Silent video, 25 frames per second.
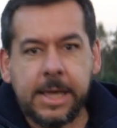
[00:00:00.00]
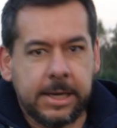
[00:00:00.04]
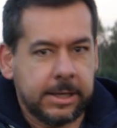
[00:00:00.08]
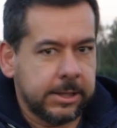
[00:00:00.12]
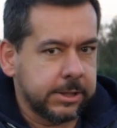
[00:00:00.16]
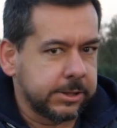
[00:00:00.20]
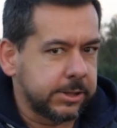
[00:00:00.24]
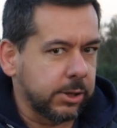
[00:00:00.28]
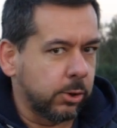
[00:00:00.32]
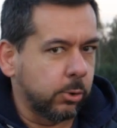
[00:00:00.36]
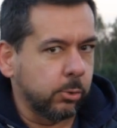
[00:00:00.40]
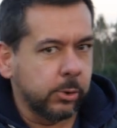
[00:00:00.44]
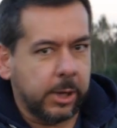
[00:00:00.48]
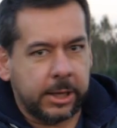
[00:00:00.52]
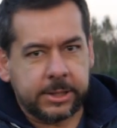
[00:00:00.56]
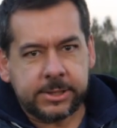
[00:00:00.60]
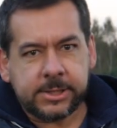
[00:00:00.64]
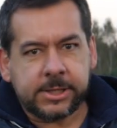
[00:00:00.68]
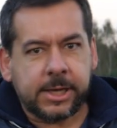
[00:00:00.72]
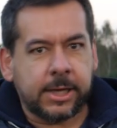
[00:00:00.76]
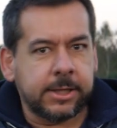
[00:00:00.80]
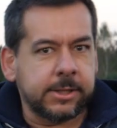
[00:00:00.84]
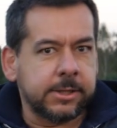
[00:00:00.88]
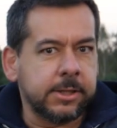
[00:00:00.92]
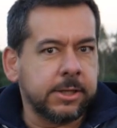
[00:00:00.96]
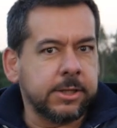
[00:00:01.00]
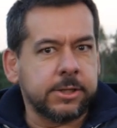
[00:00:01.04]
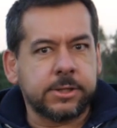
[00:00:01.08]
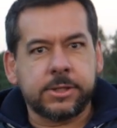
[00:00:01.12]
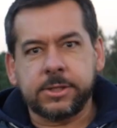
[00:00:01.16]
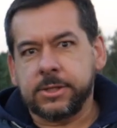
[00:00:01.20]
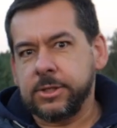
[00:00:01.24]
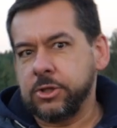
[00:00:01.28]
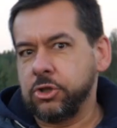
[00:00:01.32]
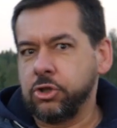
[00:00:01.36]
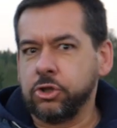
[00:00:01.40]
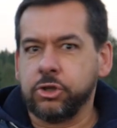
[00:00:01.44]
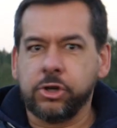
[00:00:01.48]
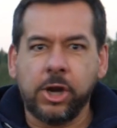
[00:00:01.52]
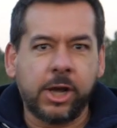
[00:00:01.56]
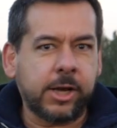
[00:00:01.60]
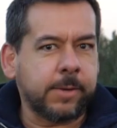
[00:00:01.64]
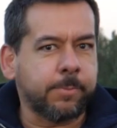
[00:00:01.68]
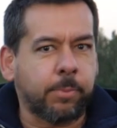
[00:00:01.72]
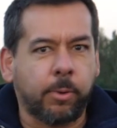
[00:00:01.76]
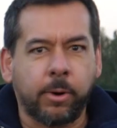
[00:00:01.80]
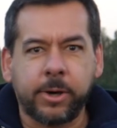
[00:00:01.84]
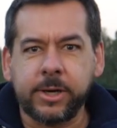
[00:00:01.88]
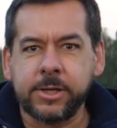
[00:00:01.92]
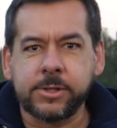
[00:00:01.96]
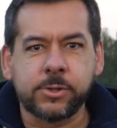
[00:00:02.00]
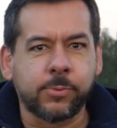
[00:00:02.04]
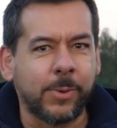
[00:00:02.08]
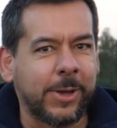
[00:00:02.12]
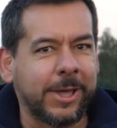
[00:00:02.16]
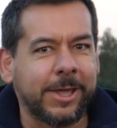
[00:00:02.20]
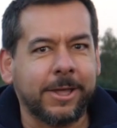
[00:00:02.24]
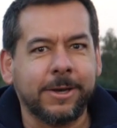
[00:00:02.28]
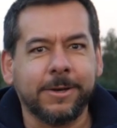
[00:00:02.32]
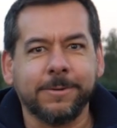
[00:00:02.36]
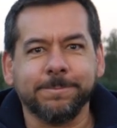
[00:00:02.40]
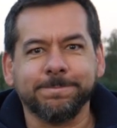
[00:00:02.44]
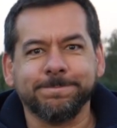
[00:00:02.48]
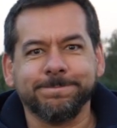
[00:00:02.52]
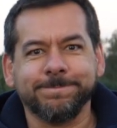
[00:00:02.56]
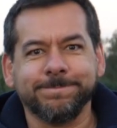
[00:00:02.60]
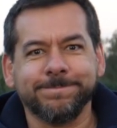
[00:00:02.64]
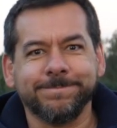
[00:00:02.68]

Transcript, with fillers: So let's get this check party swinging.